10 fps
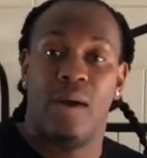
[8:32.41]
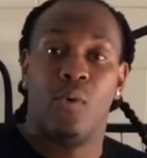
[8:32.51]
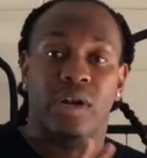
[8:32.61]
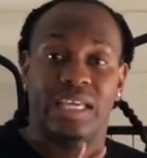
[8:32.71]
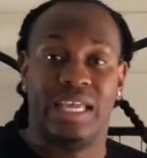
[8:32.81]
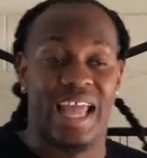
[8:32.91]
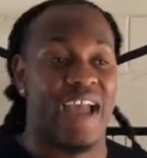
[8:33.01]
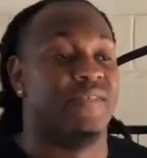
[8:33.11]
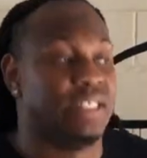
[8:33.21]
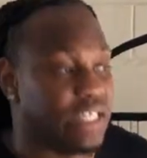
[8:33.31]
I want to get
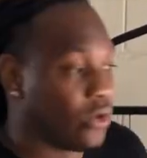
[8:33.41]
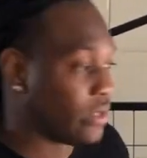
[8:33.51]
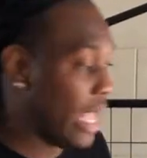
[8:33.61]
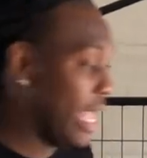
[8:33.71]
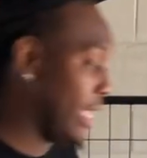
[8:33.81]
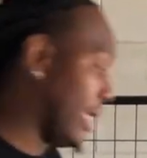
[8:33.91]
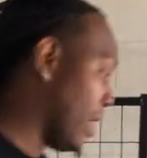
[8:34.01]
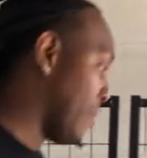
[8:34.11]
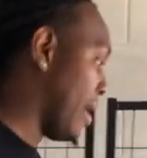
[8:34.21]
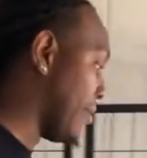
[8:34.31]
every single thing
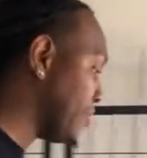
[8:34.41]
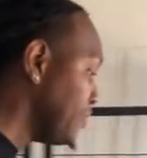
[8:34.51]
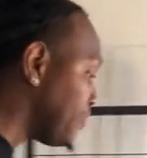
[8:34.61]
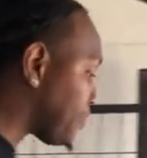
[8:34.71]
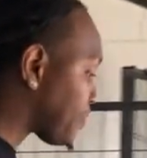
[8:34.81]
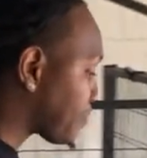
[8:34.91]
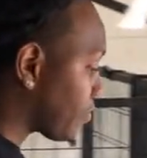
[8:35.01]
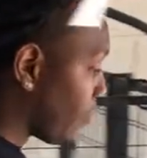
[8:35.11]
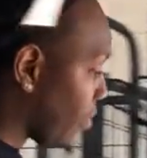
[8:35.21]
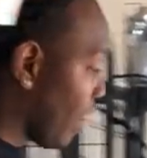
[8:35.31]
again, man.
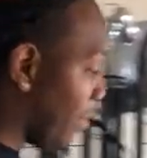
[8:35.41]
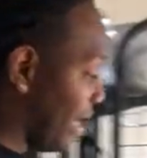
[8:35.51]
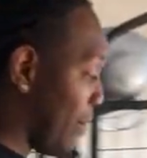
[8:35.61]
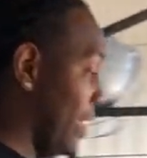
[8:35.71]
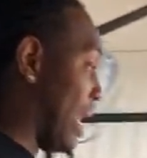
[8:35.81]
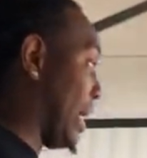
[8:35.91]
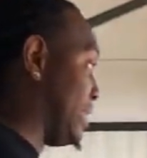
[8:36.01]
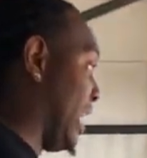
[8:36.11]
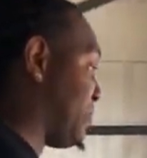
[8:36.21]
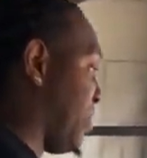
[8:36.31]
But I mean, like I
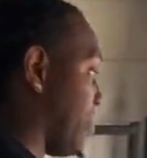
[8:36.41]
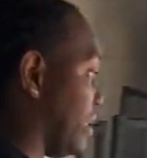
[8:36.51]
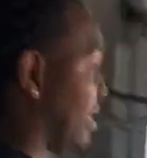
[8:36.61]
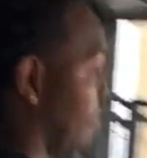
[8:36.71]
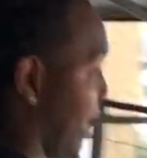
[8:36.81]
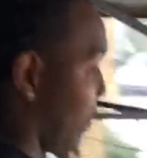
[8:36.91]
said, that's pretty much it, man.